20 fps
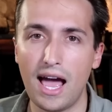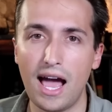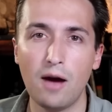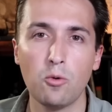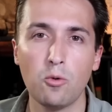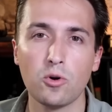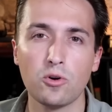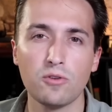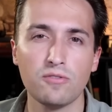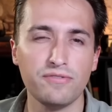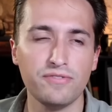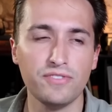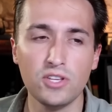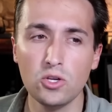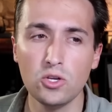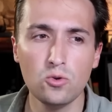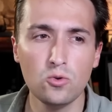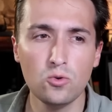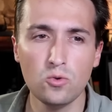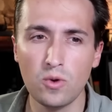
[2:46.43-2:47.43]
our
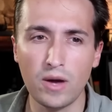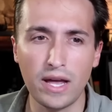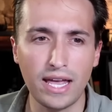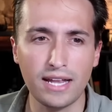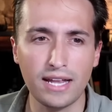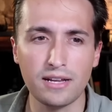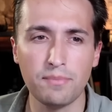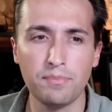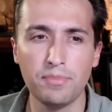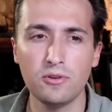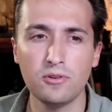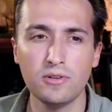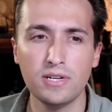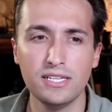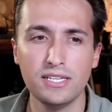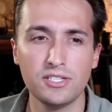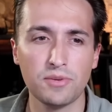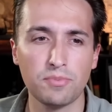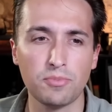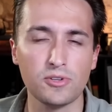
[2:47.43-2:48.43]
view and
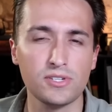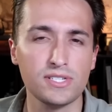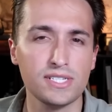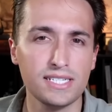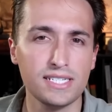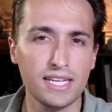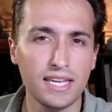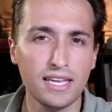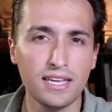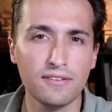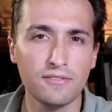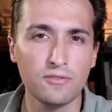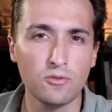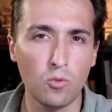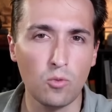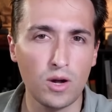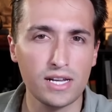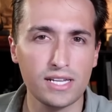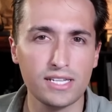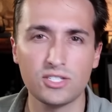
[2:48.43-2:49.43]
ability to perceive
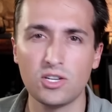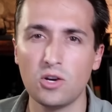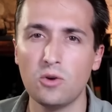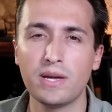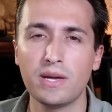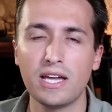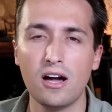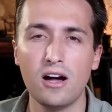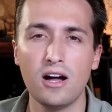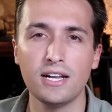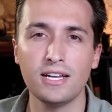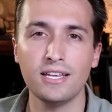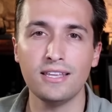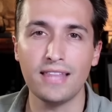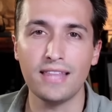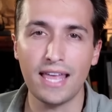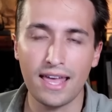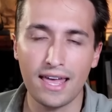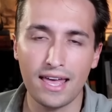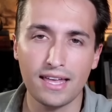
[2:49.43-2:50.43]
what is going on in
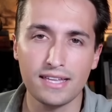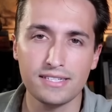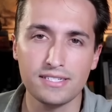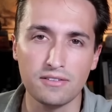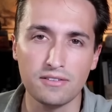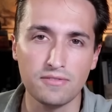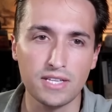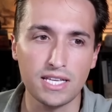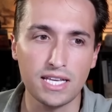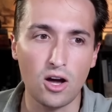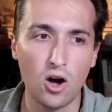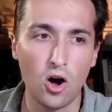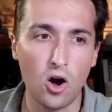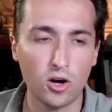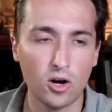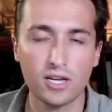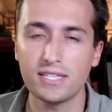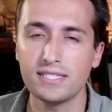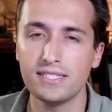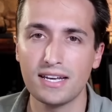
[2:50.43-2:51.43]
the heads of the
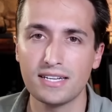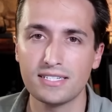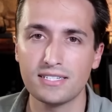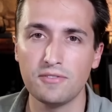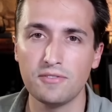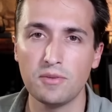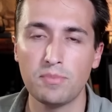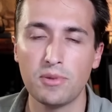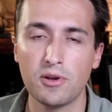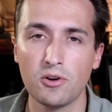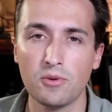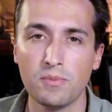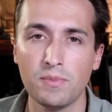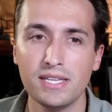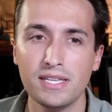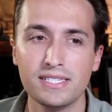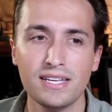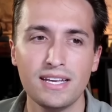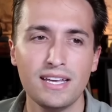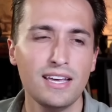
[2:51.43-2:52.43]
architects of the
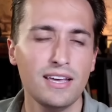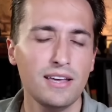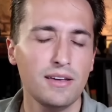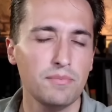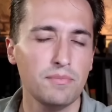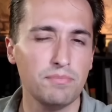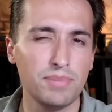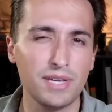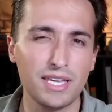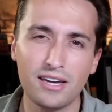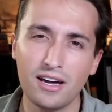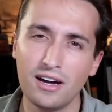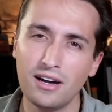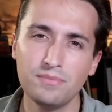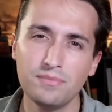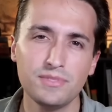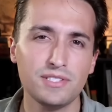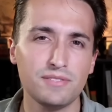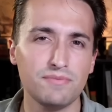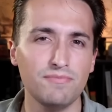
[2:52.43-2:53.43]
pyramids
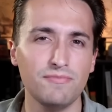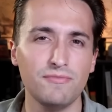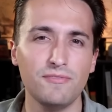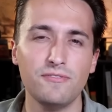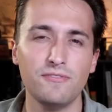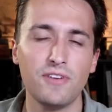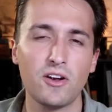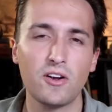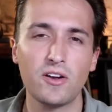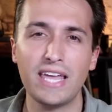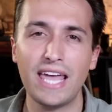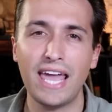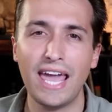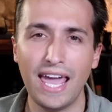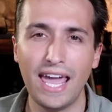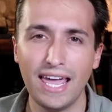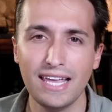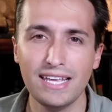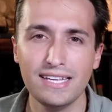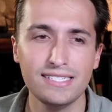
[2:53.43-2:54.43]
becomes very
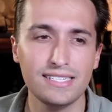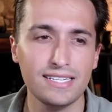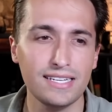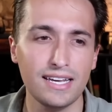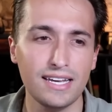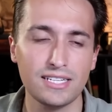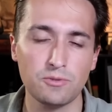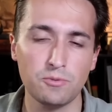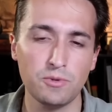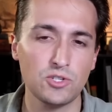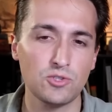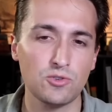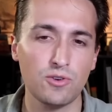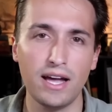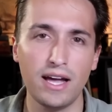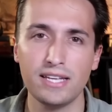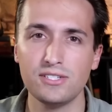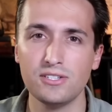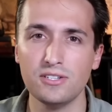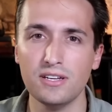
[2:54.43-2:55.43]
hazy as we
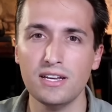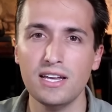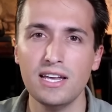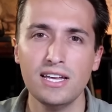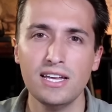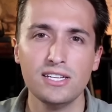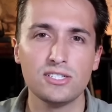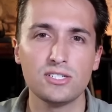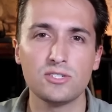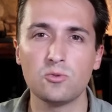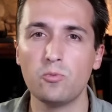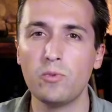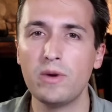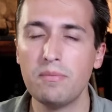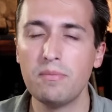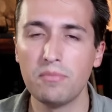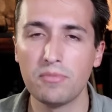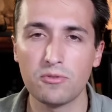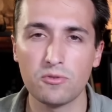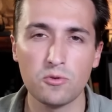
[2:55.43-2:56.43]
try to
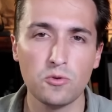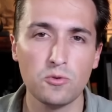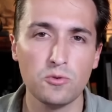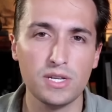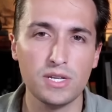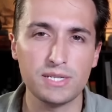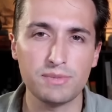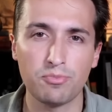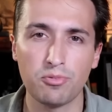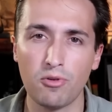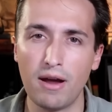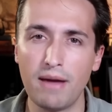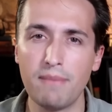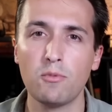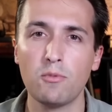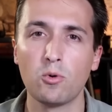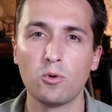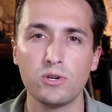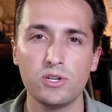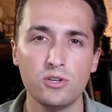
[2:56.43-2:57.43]
swim through this
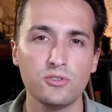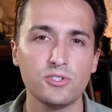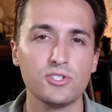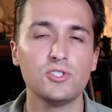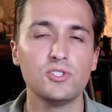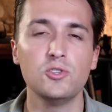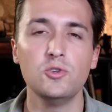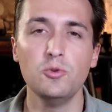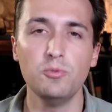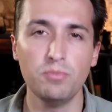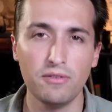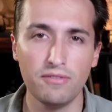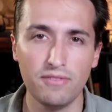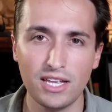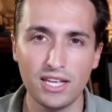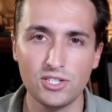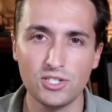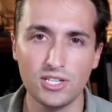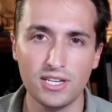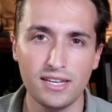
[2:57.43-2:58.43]
primordial soup of
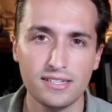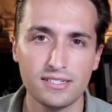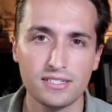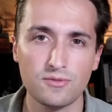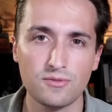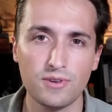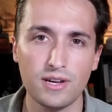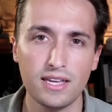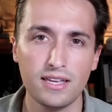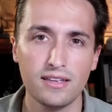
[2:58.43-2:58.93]
ancient history.